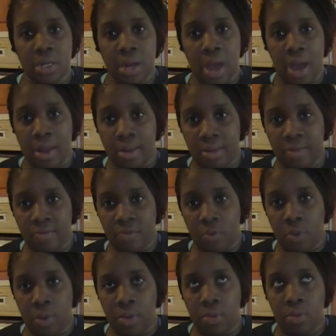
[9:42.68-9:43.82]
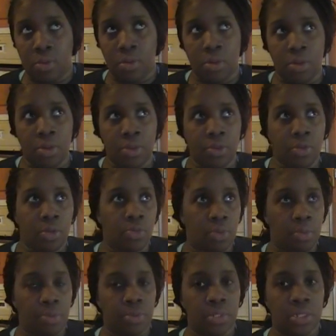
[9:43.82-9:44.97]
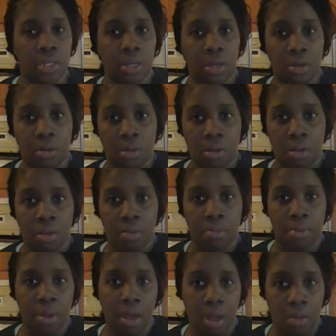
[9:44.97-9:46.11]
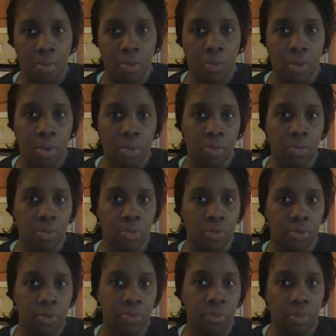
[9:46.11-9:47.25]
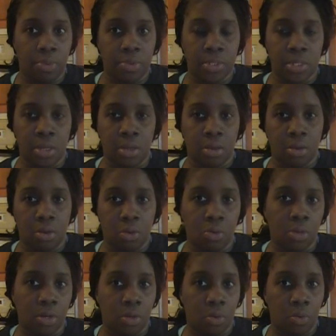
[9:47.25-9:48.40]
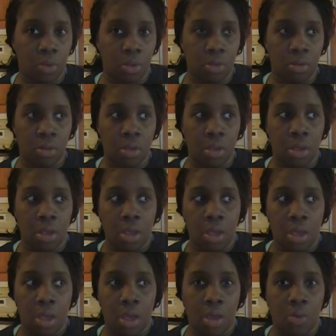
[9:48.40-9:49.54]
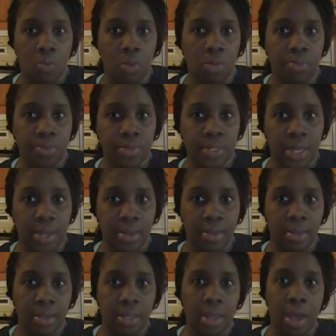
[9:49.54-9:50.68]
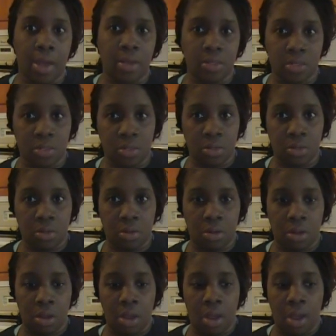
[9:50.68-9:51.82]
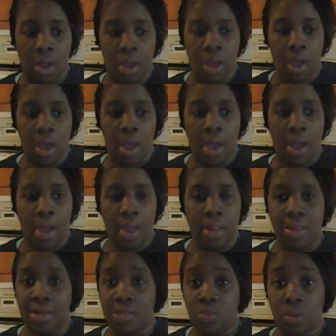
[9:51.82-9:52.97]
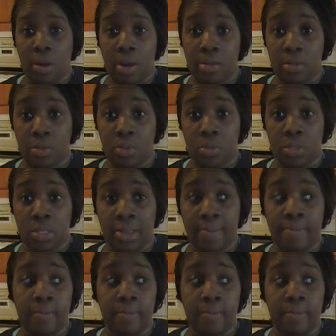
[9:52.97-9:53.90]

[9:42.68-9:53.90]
olive oil, 33% palm oil, 33% coconut oil, and 1% castor. And that's what I used.